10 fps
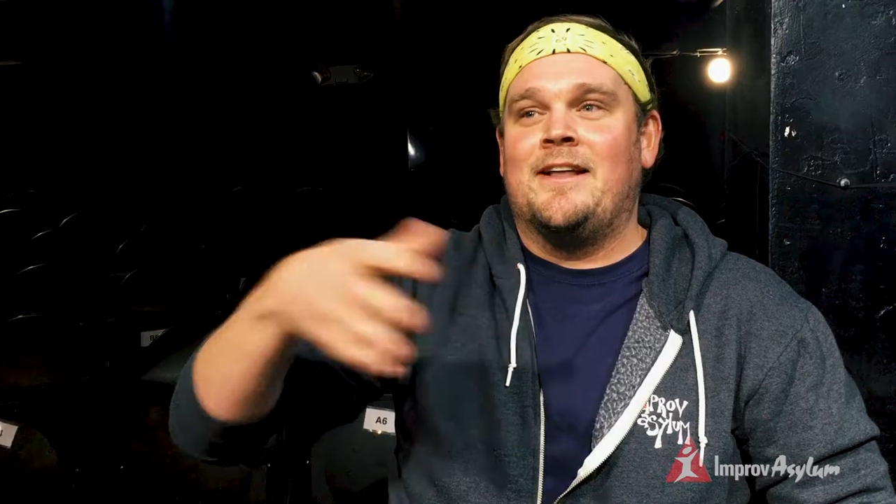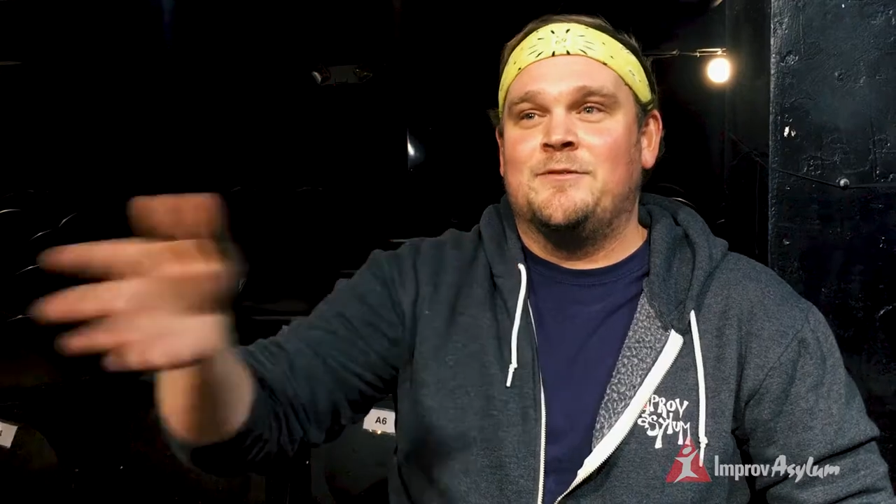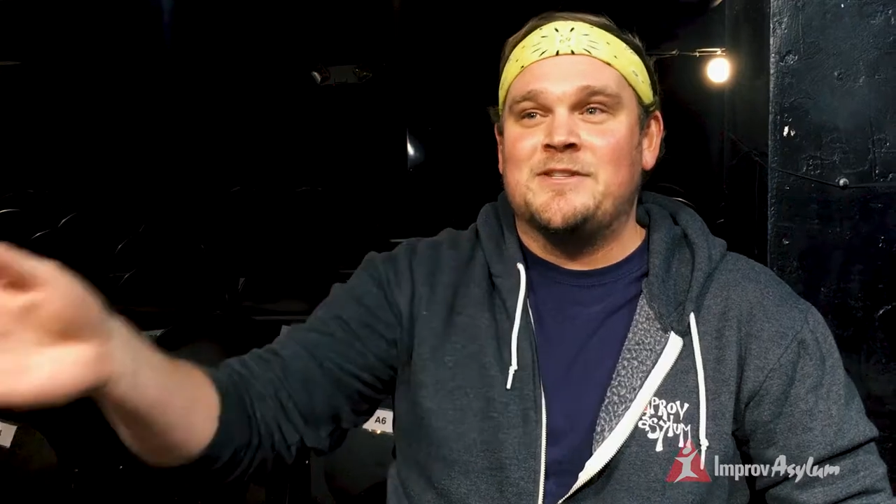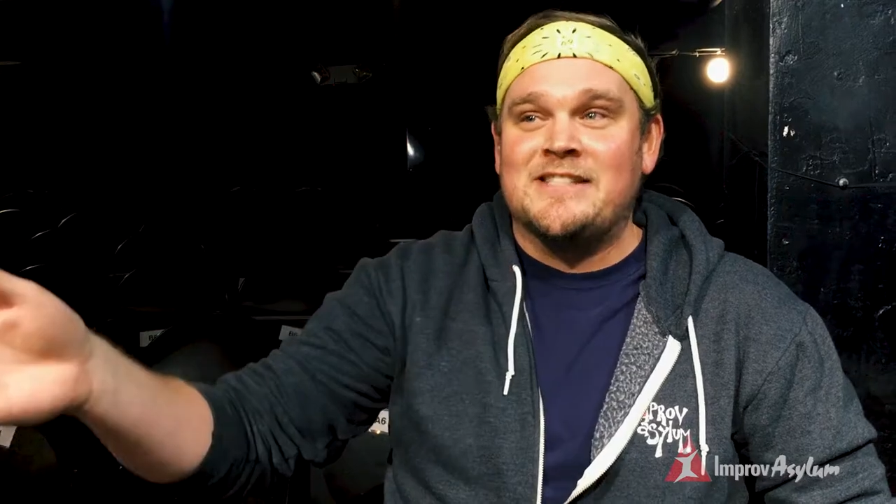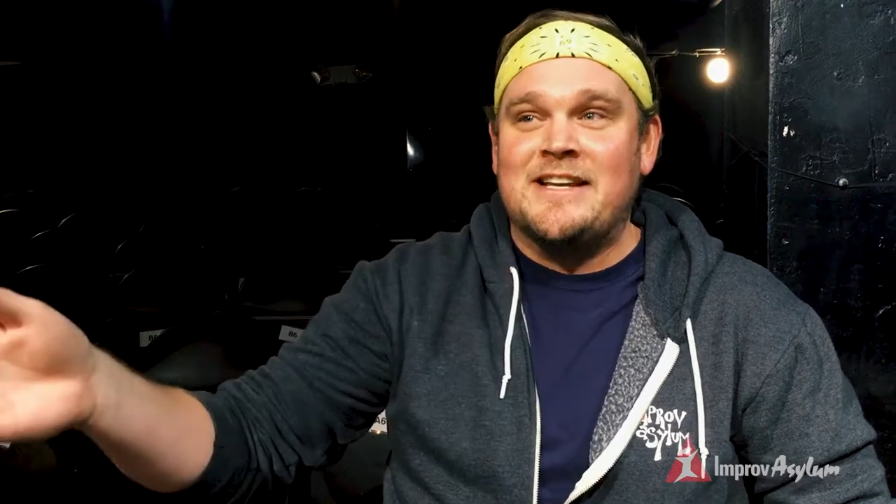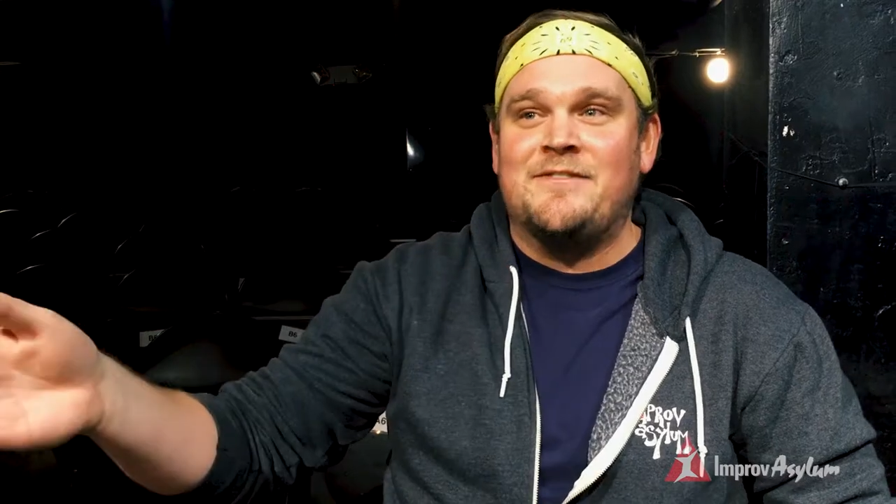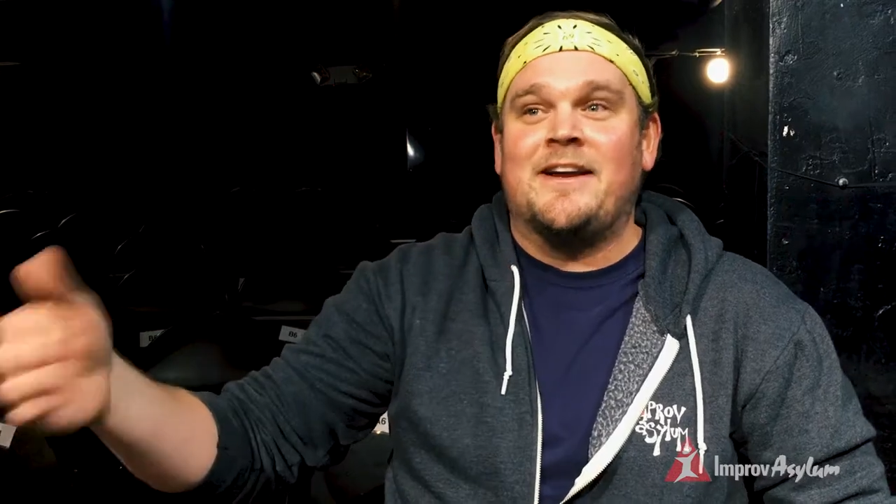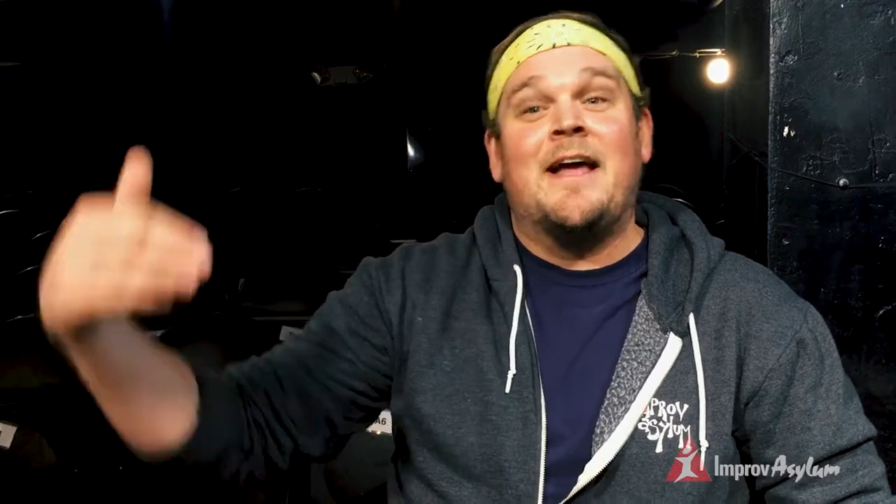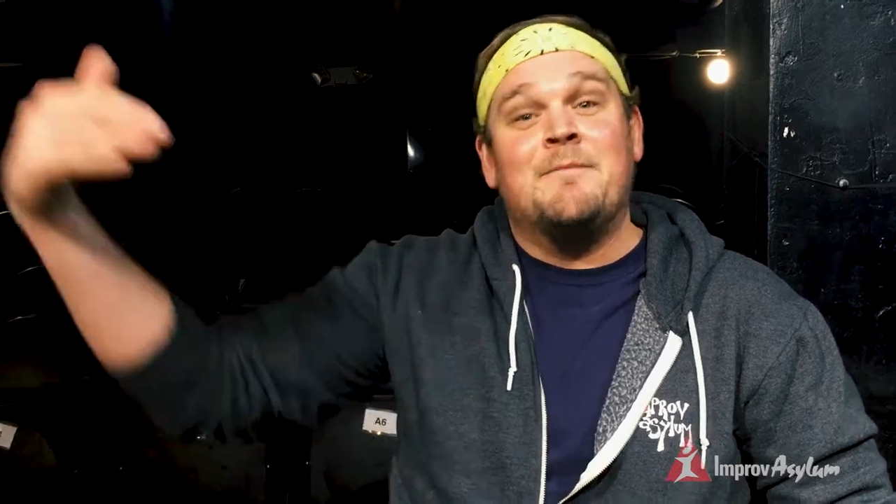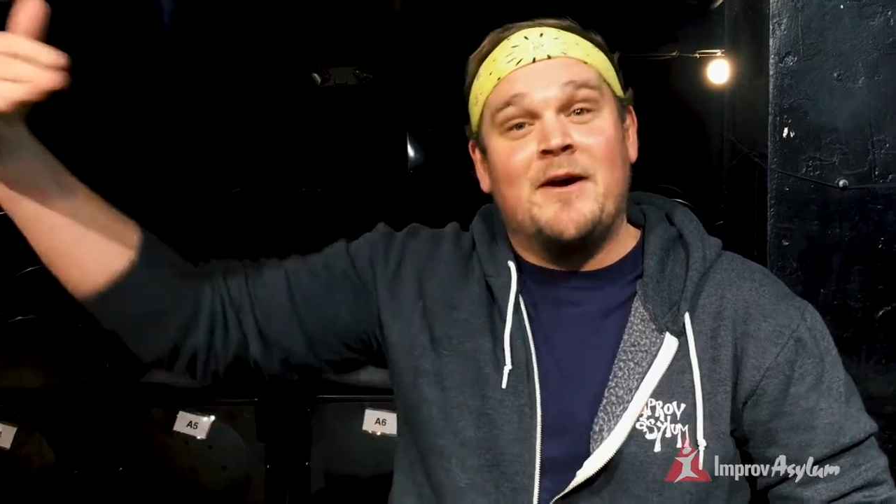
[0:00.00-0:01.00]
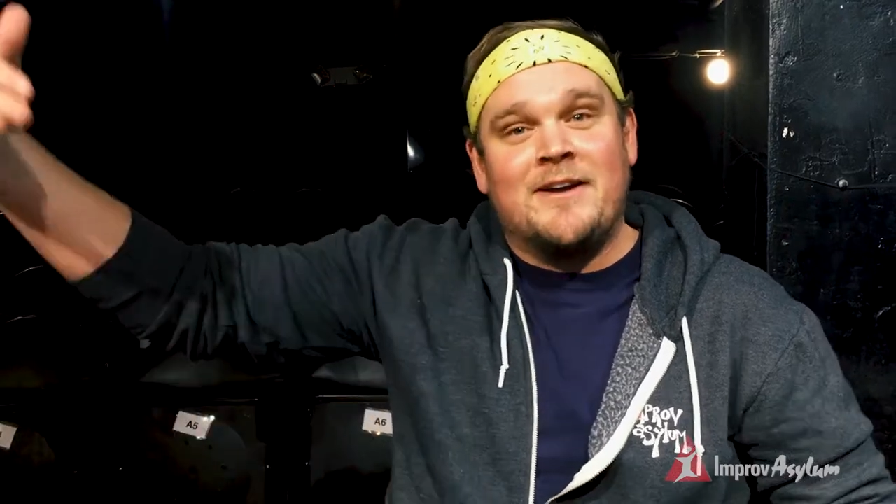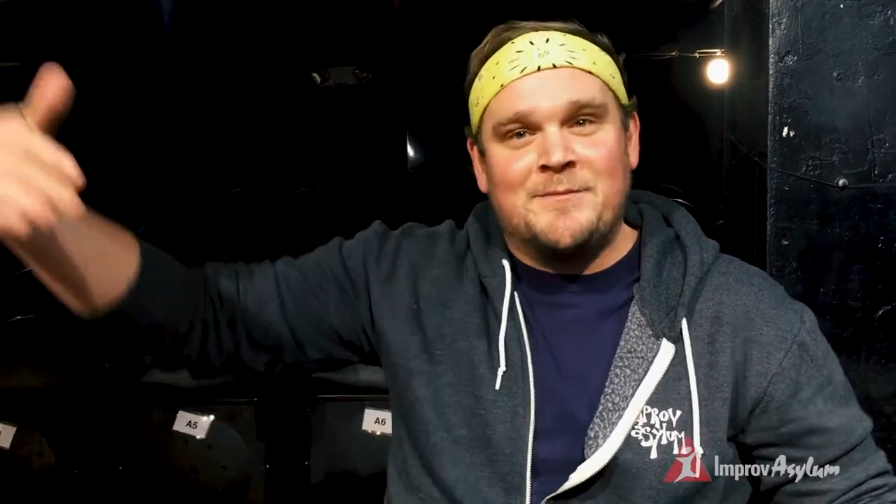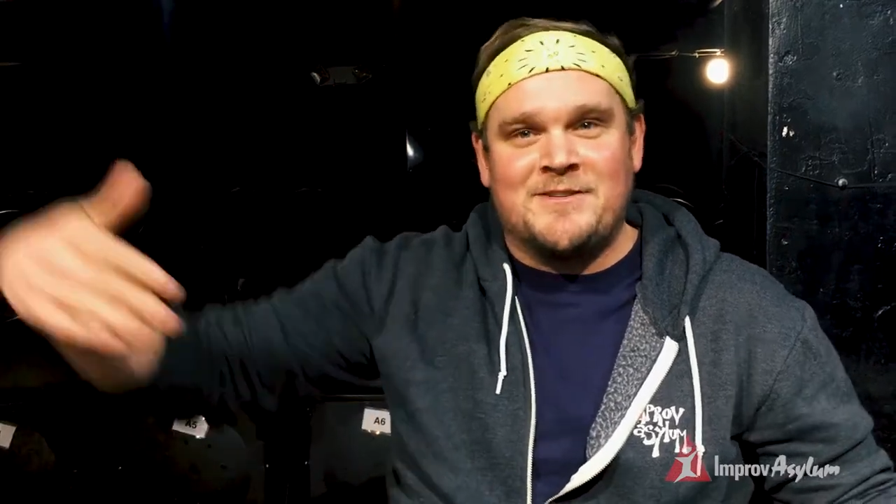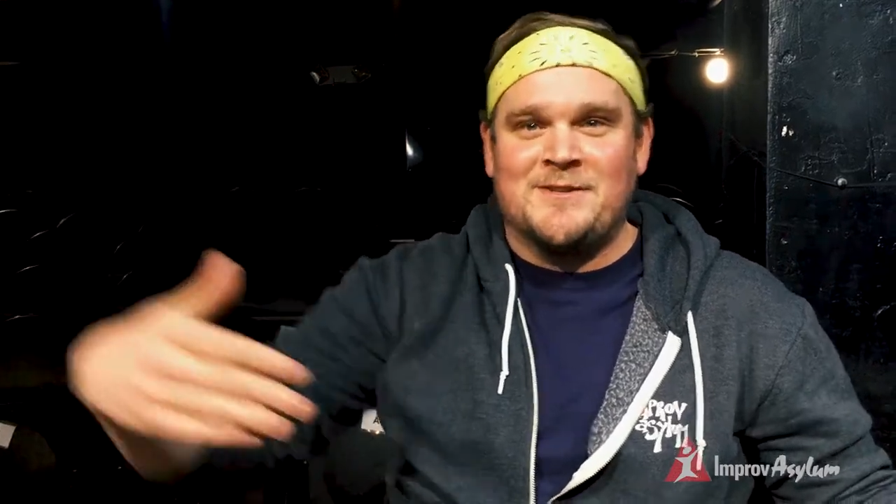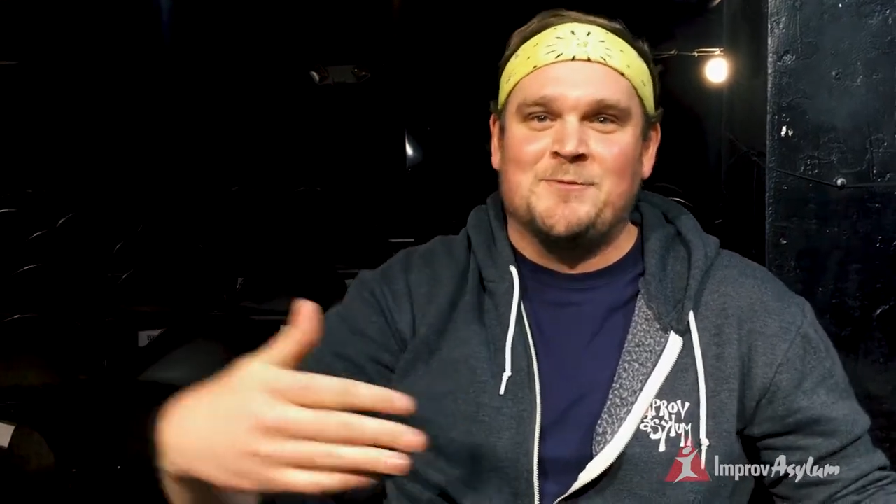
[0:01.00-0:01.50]
and I was leaving, and Mel
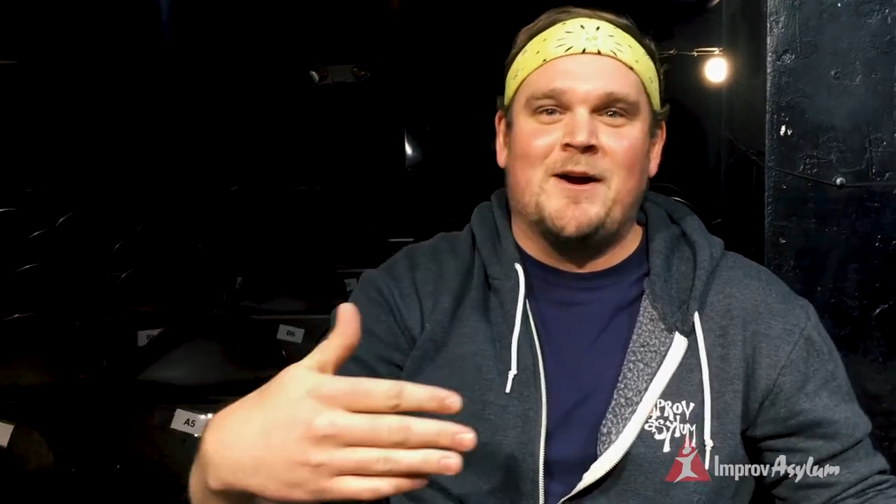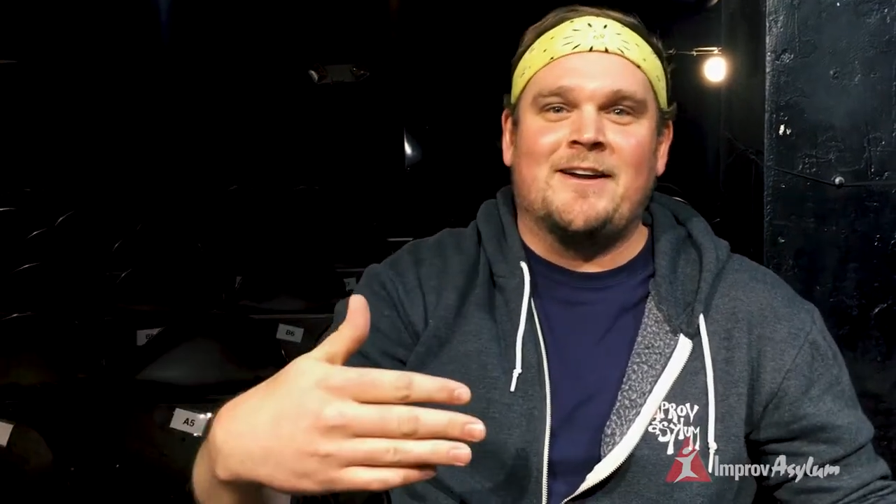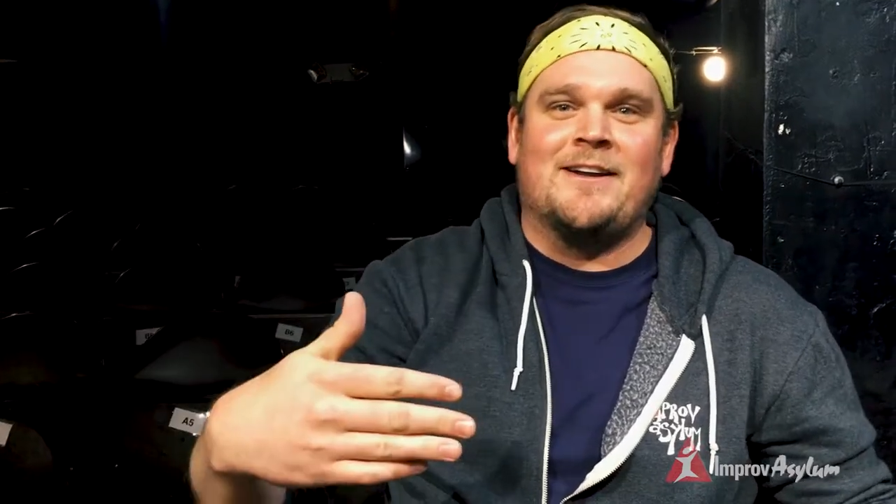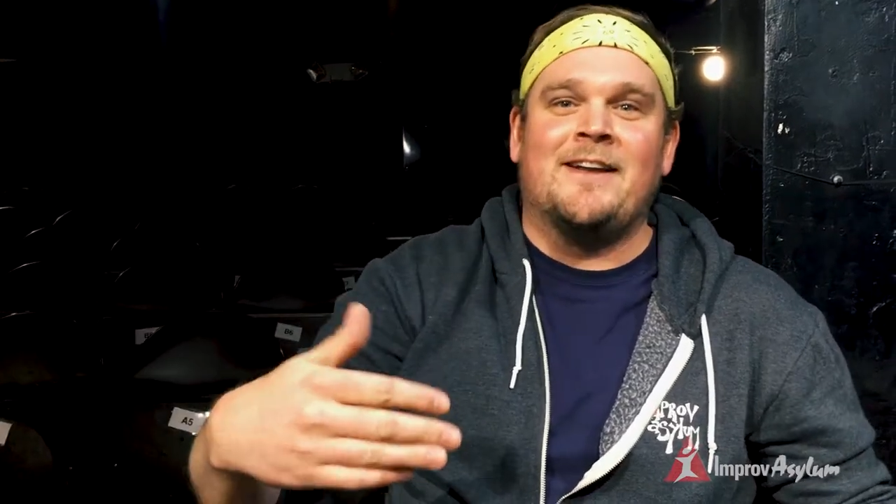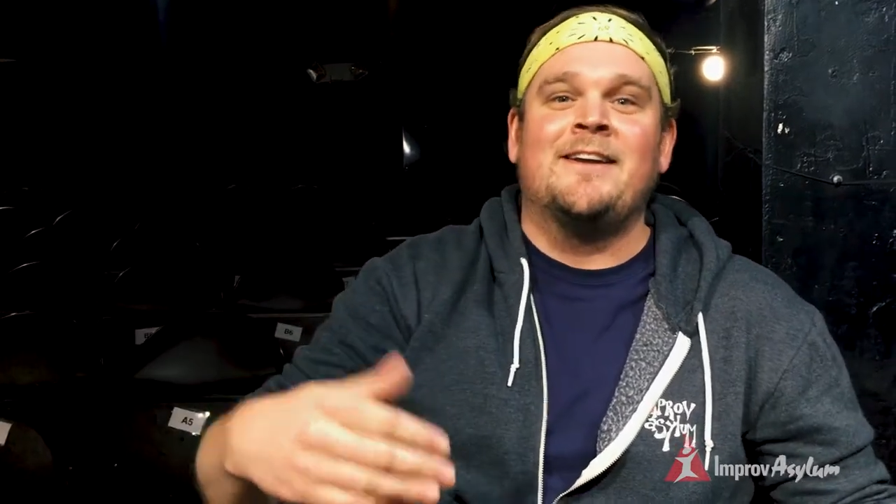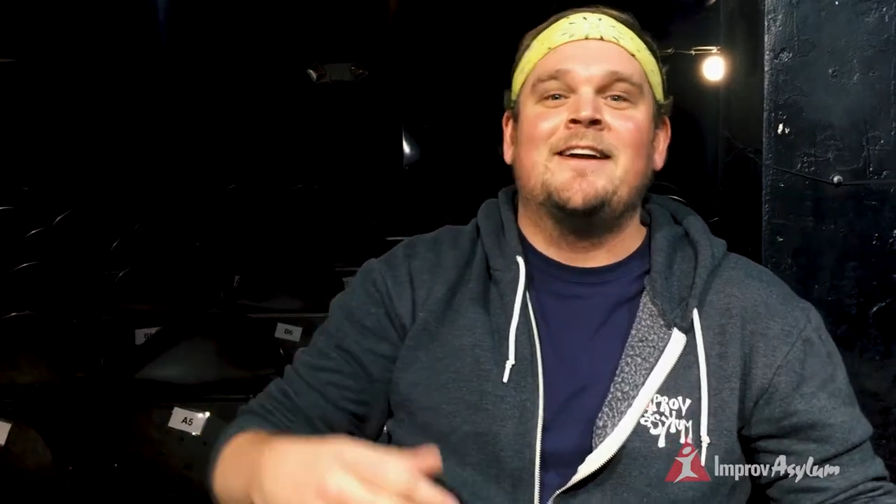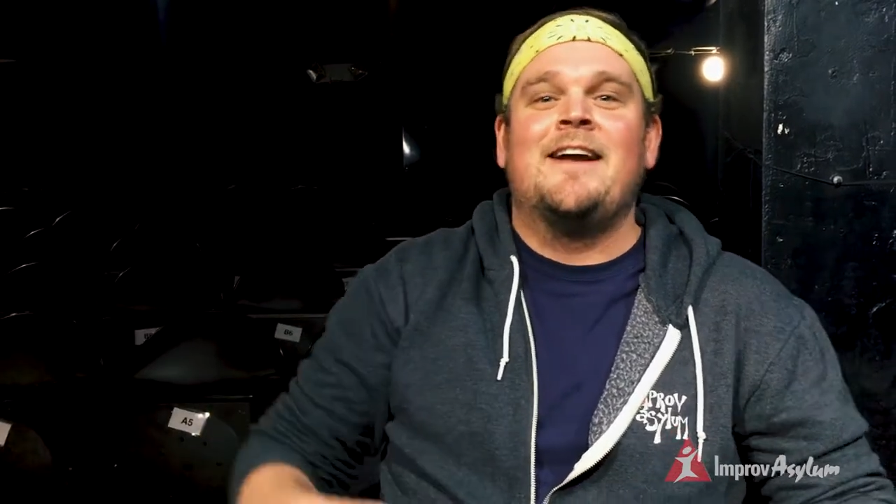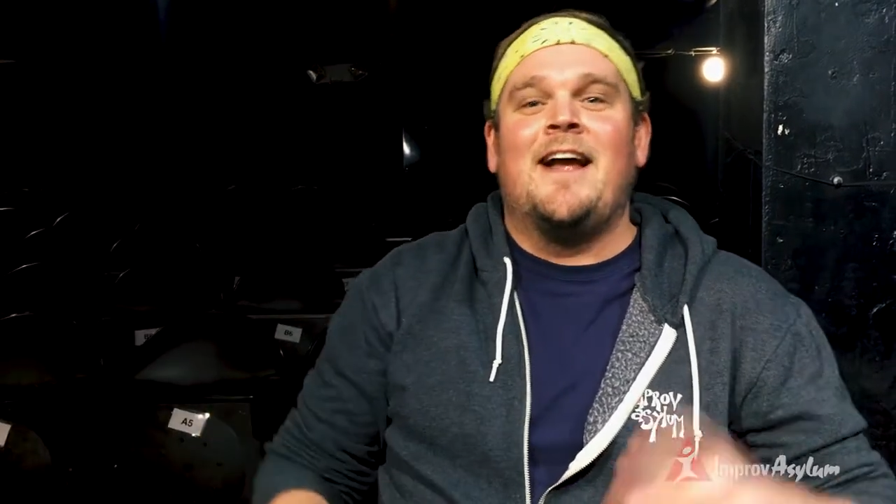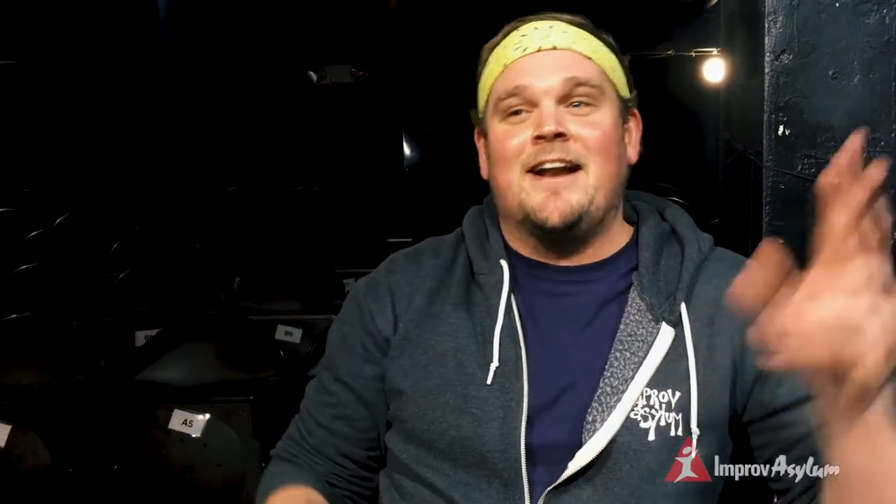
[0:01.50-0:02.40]
Gibson is walking in,